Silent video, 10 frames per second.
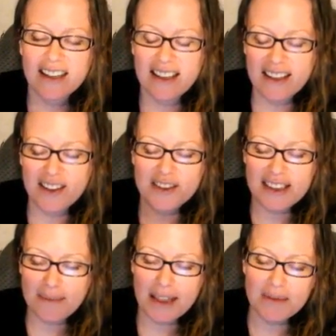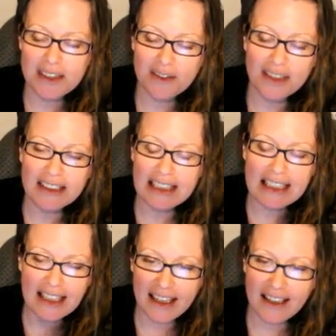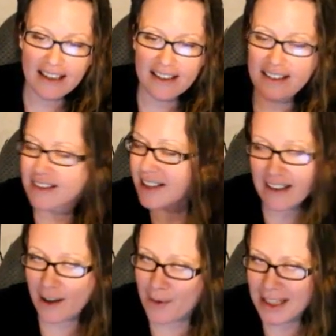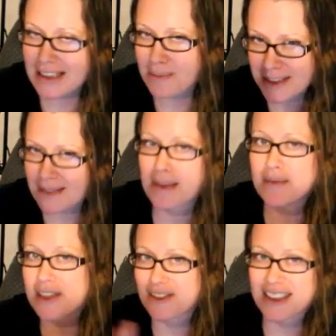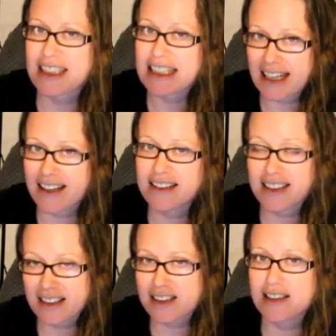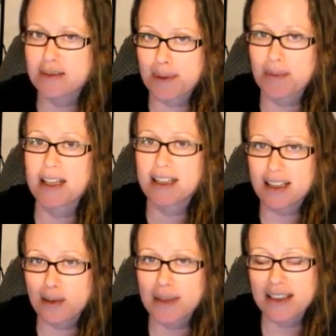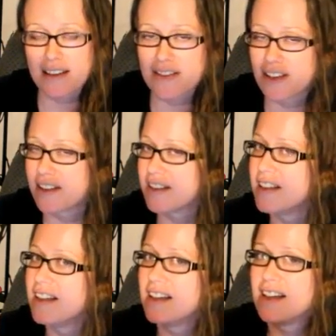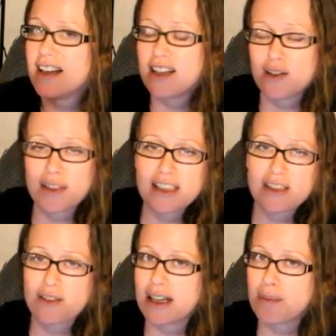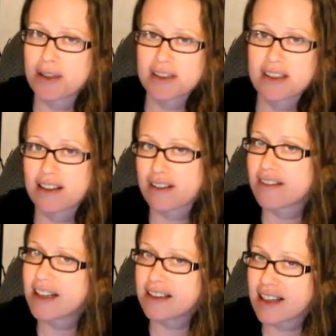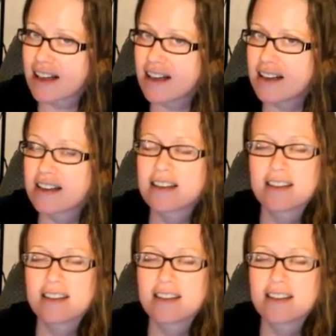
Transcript: You know, sometimes you really can, not always, but sometimes you really can touch these people on a human level, and you reach the right person on the right day,